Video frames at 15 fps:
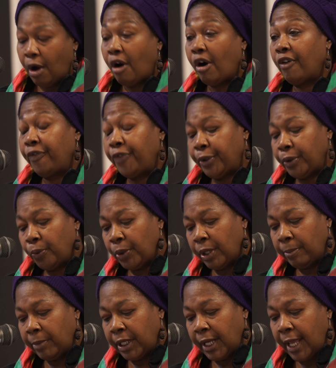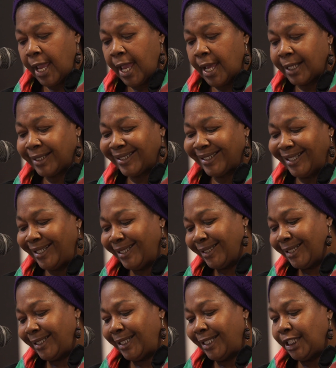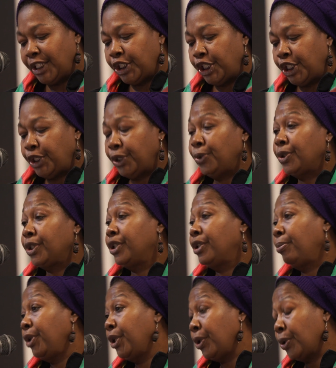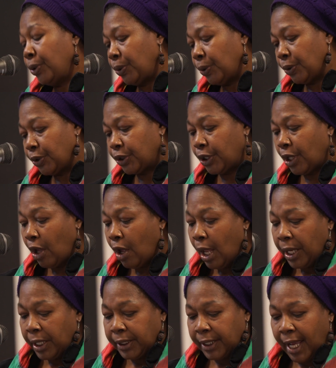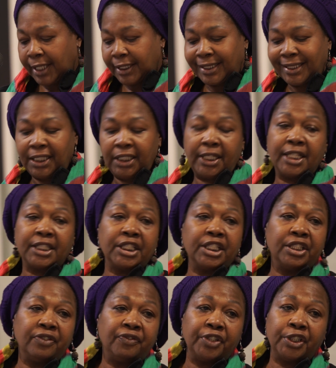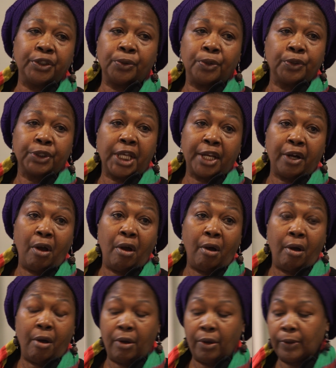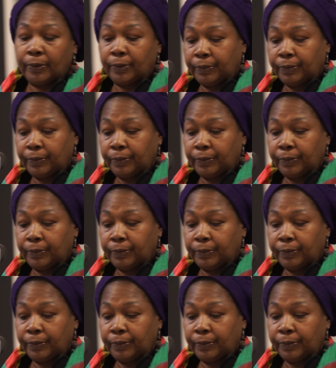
or view women as entities to use and abuse, not seen as individuals at all.